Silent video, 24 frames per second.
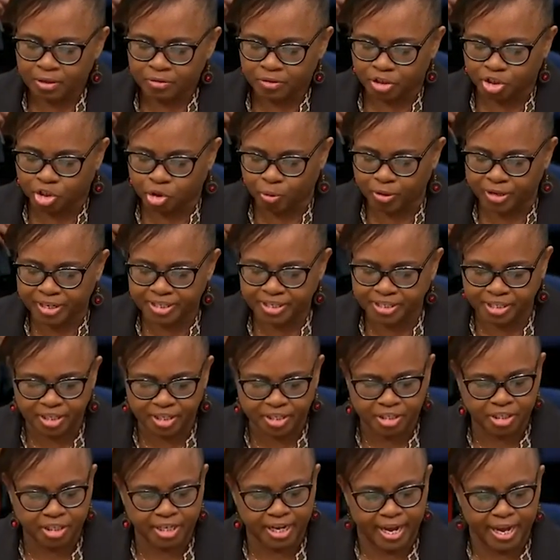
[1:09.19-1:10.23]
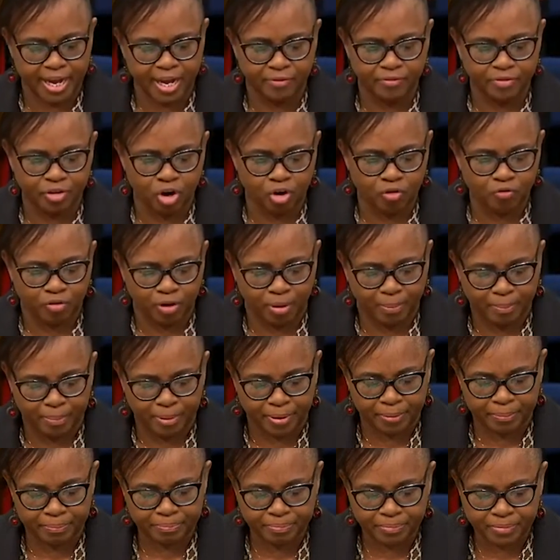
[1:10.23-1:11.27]
the 26th day of
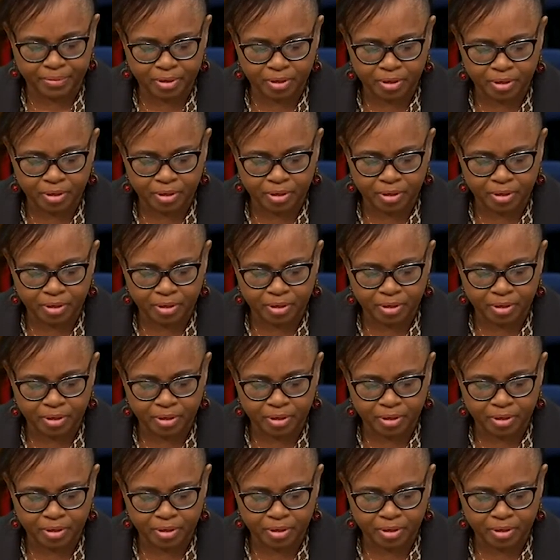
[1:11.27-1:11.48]
November,